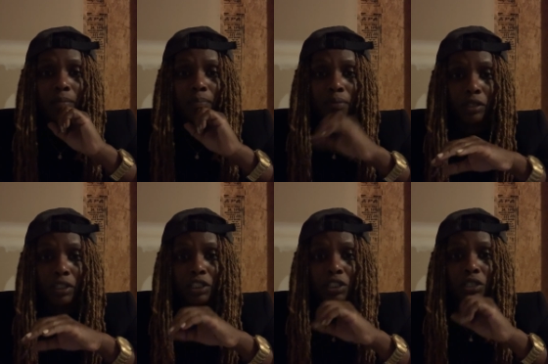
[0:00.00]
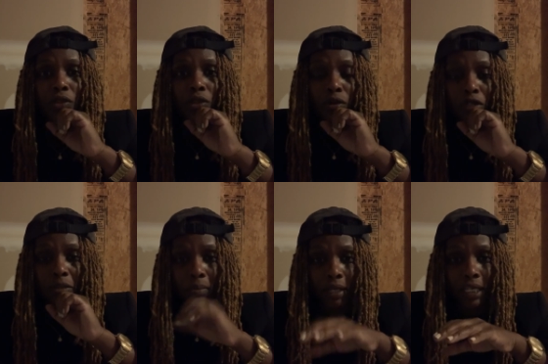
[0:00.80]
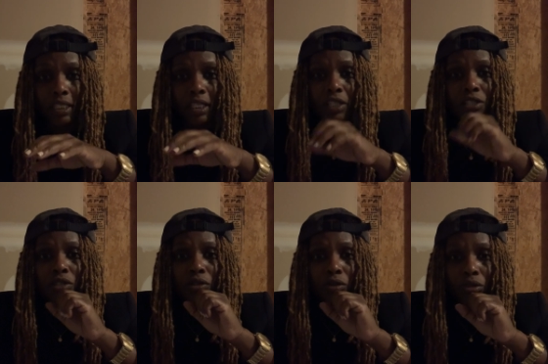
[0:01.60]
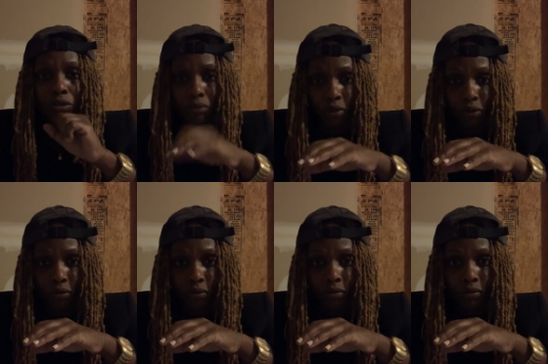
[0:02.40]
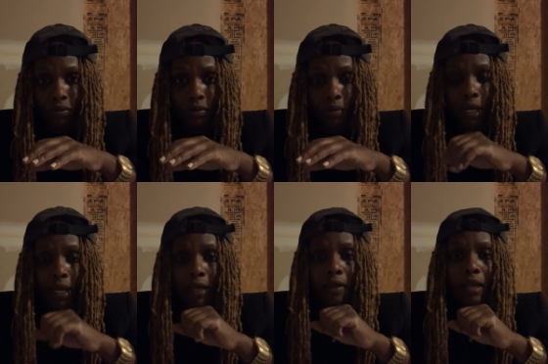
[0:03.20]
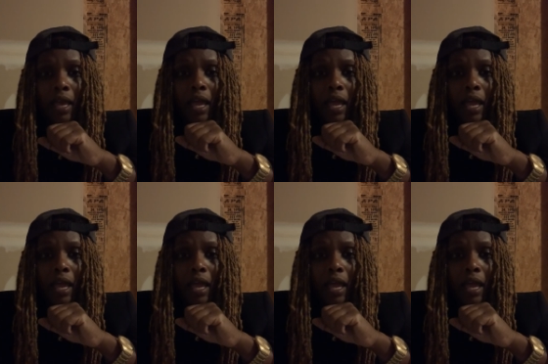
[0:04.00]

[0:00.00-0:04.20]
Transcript: push those blessings through. Okay.